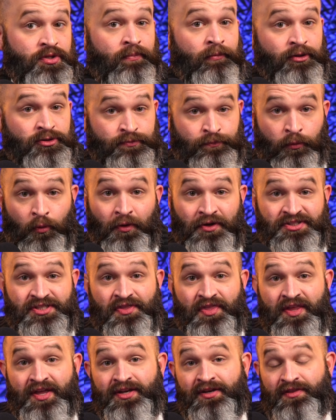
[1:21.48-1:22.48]
most points at
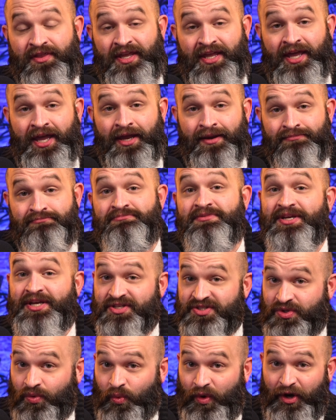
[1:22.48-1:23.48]
the end of the game is
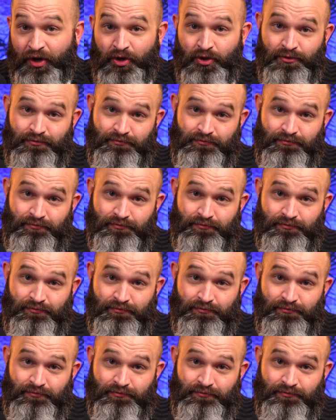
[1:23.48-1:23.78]
the winner.